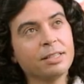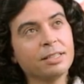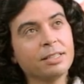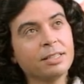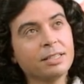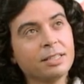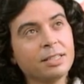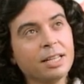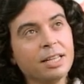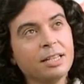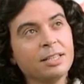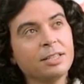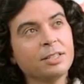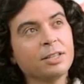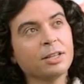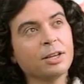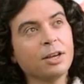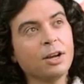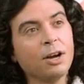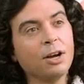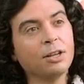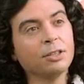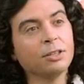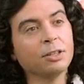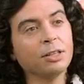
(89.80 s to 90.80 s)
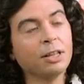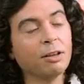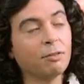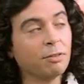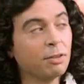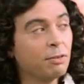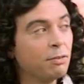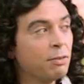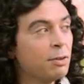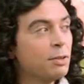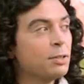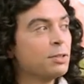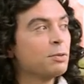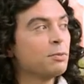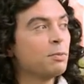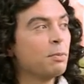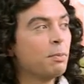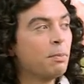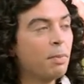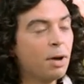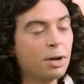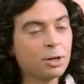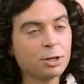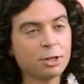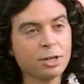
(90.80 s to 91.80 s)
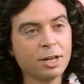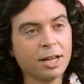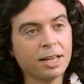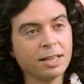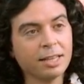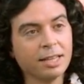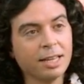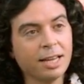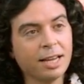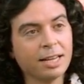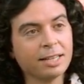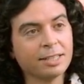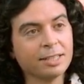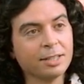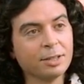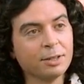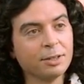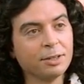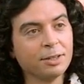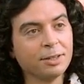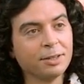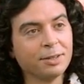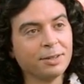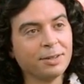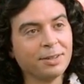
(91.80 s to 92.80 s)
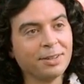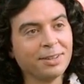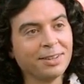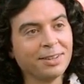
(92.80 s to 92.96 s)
Since the Cardinal left, he feels much like the actor